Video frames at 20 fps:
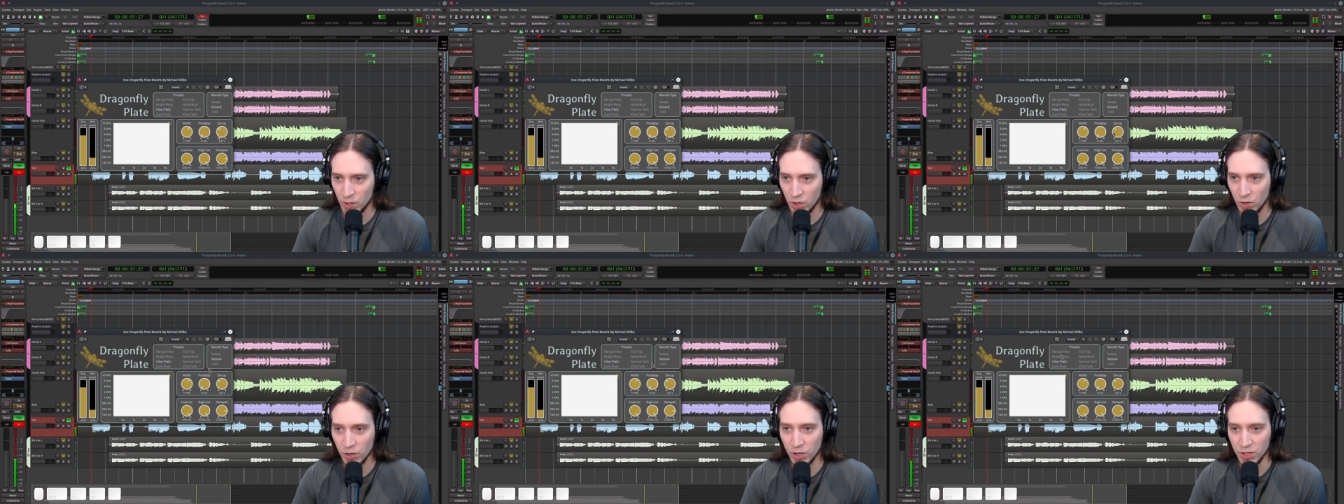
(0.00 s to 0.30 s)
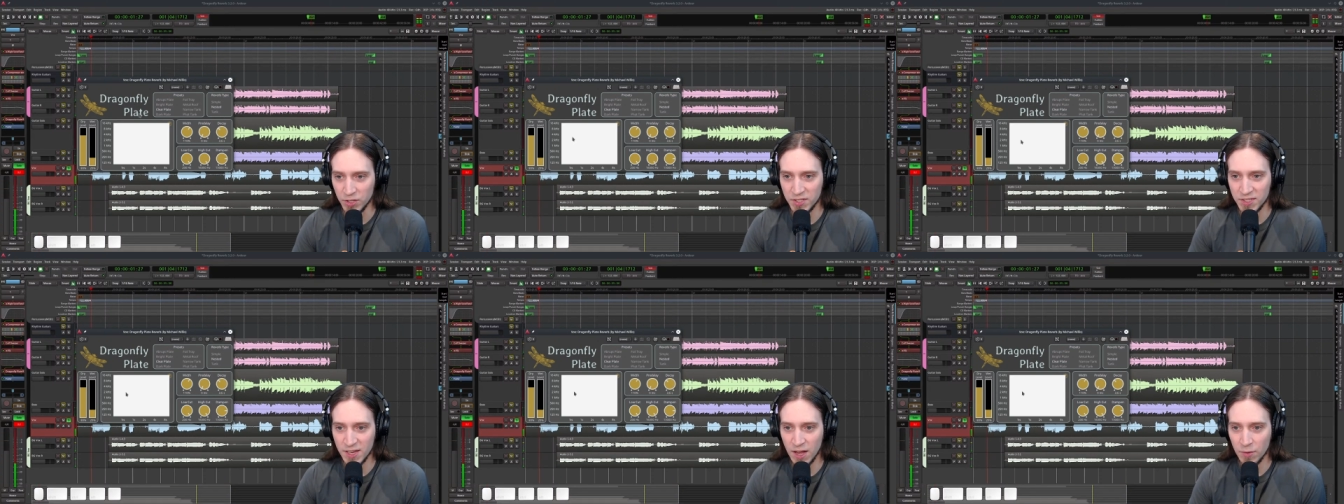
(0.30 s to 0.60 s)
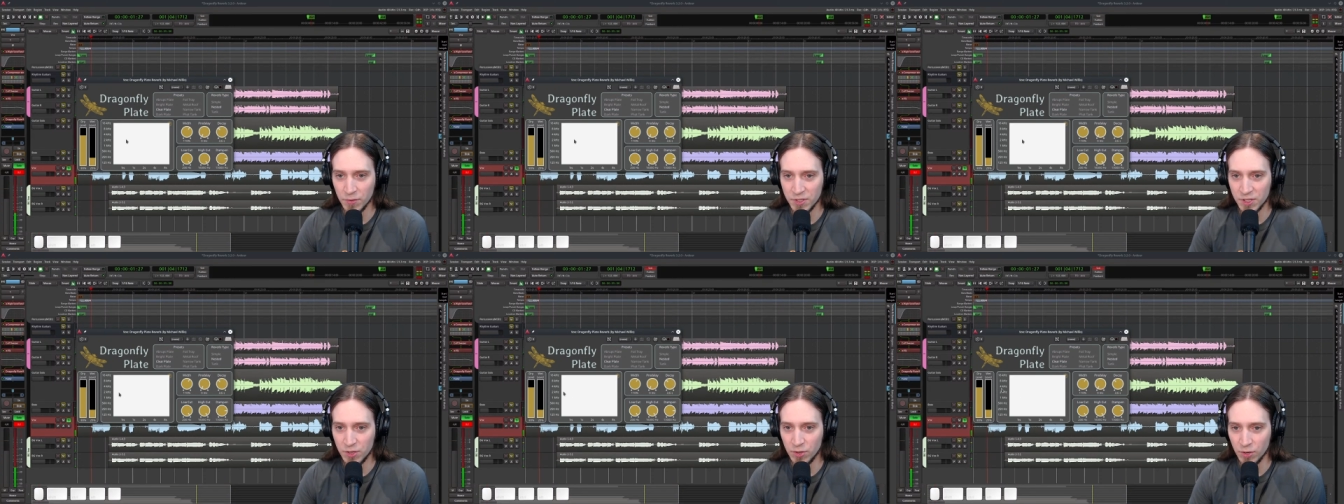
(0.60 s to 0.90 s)
Okay, it
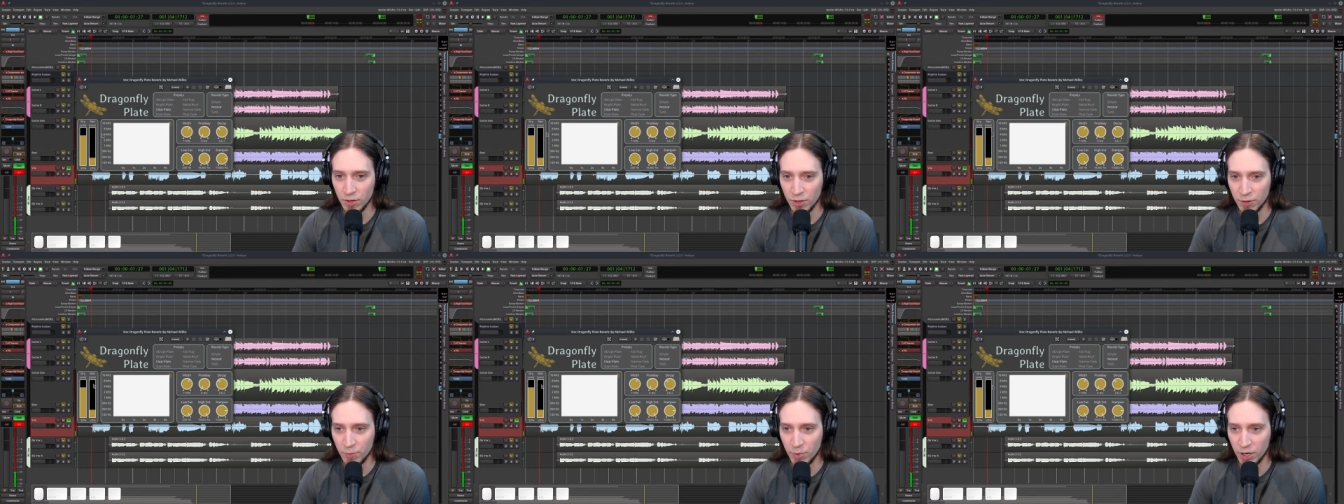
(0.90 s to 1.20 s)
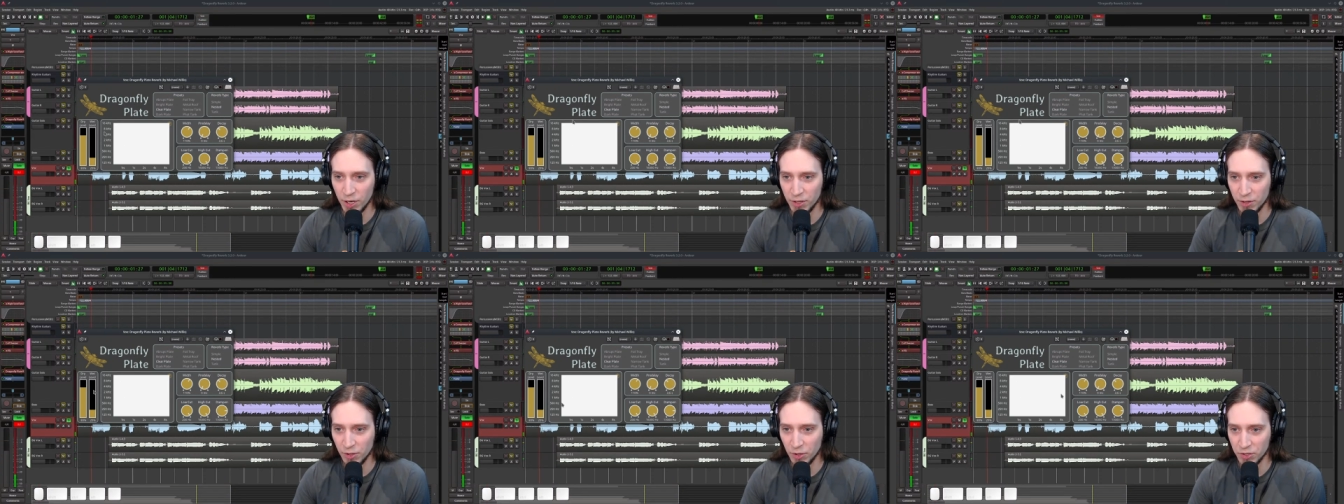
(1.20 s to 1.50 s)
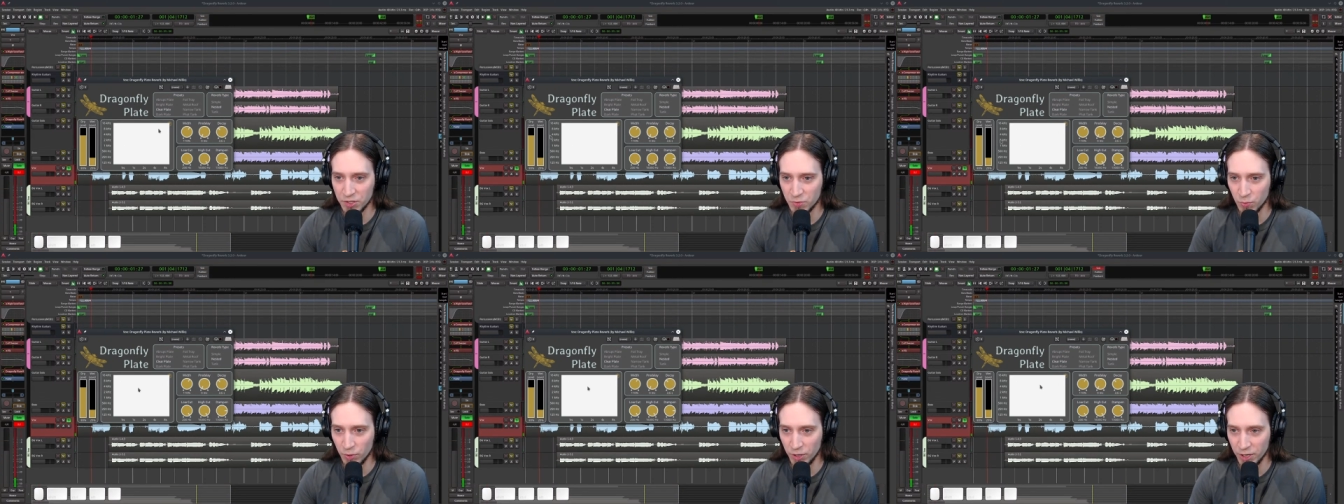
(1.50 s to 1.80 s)
sounds good, but it
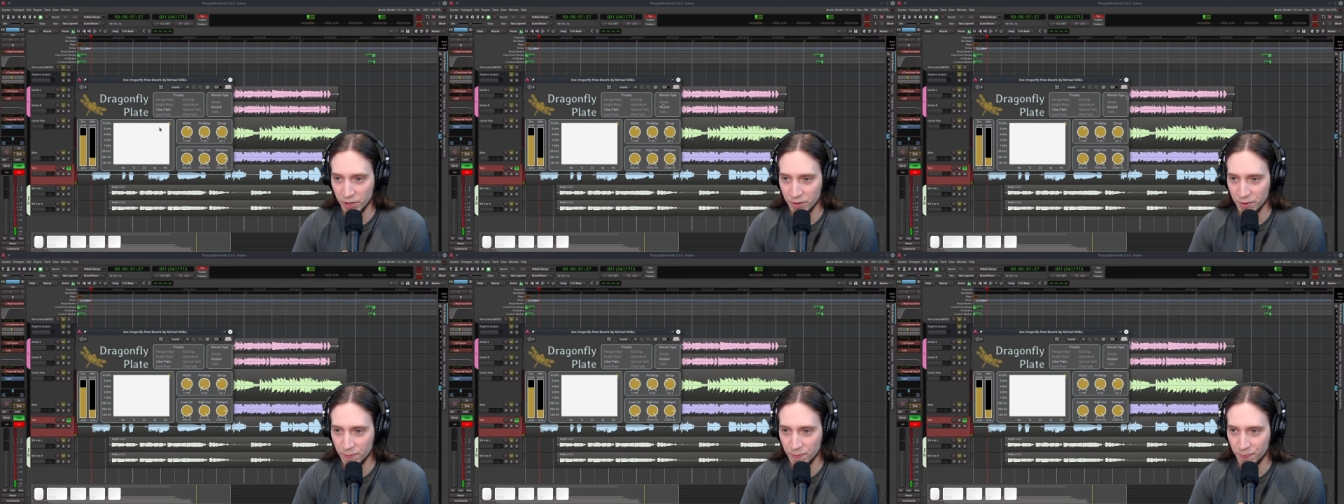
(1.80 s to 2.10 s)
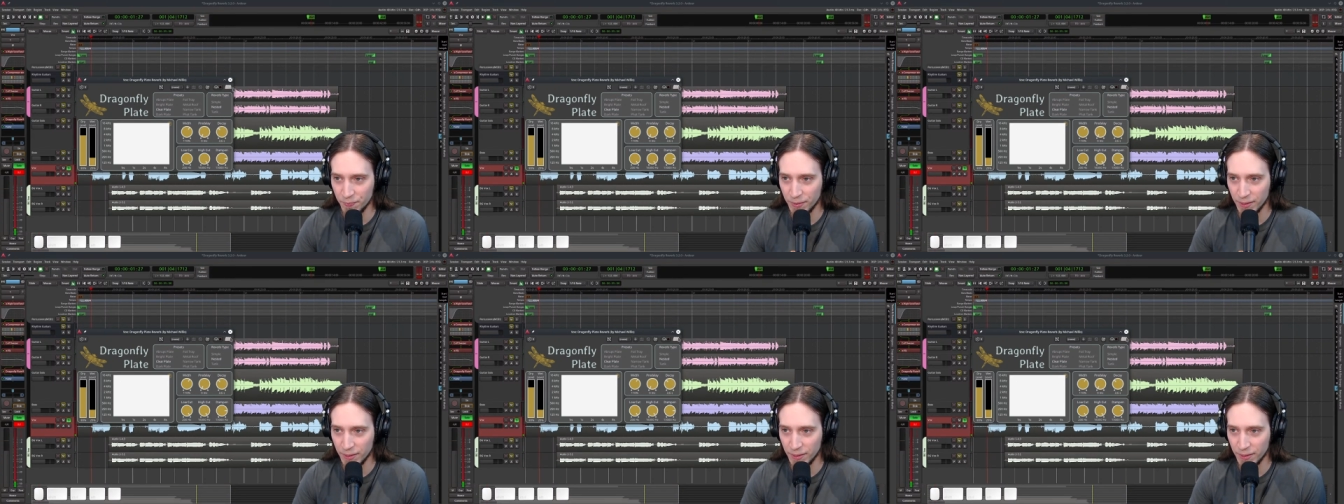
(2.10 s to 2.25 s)
looks weird.